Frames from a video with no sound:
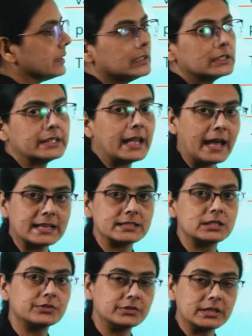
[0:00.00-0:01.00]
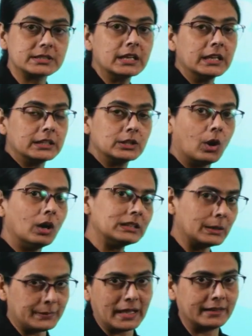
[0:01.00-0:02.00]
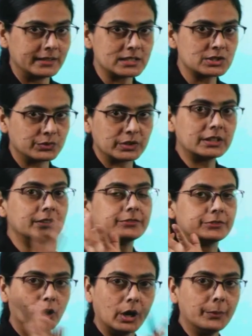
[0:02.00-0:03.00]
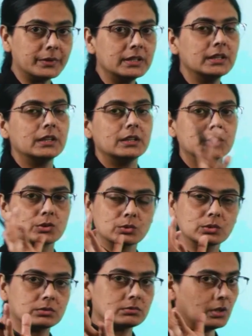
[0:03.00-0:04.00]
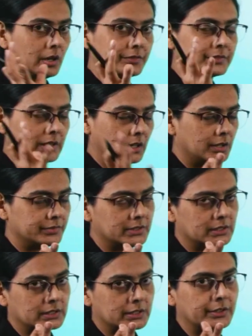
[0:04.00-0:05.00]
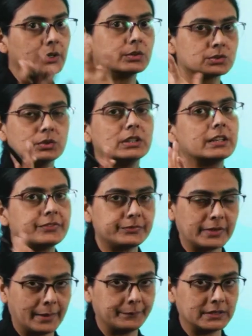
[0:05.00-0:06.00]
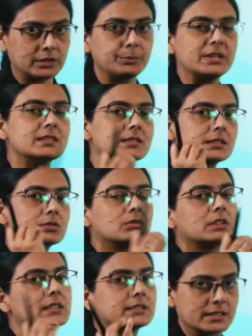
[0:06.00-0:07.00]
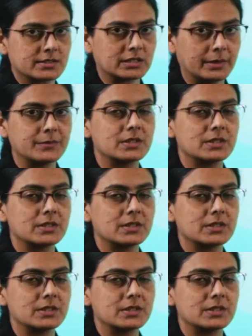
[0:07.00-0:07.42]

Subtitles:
Earth. As it was, all the planets were formed through of the solar family, means the solar system.